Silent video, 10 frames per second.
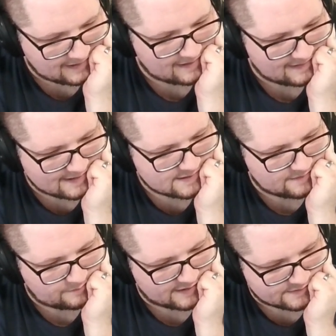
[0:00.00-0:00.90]
That's
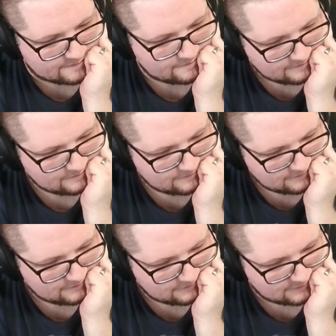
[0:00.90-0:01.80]
unpleasant.
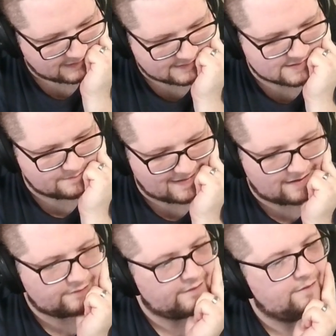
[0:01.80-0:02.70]
It doesn't
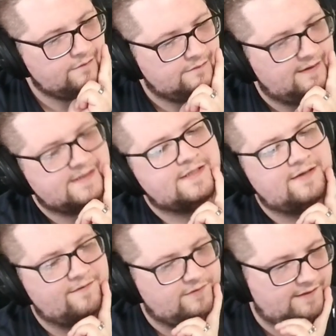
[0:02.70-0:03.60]
matter, though. They still
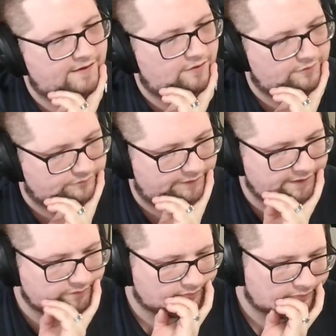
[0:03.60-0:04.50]
have to land all 3
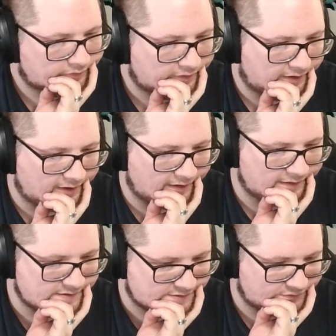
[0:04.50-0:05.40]
on
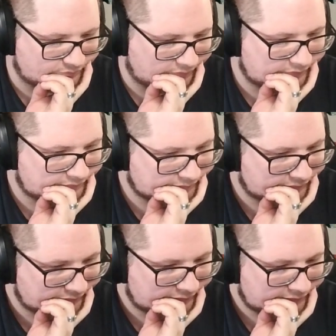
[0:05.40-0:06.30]
Incineroar.
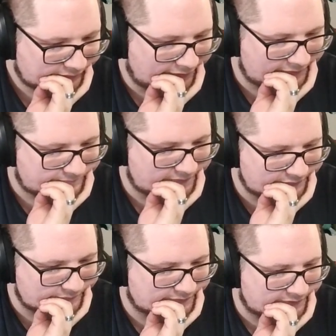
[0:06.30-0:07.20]
And if they
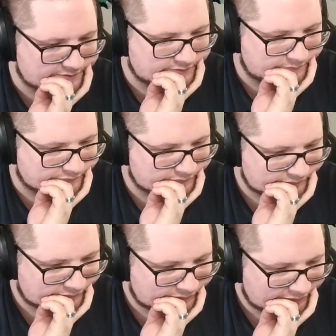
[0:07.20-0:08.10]
do, then I just lose.
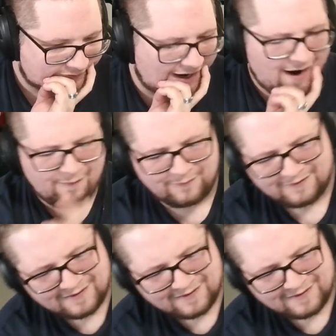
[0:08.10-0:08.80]
Oh!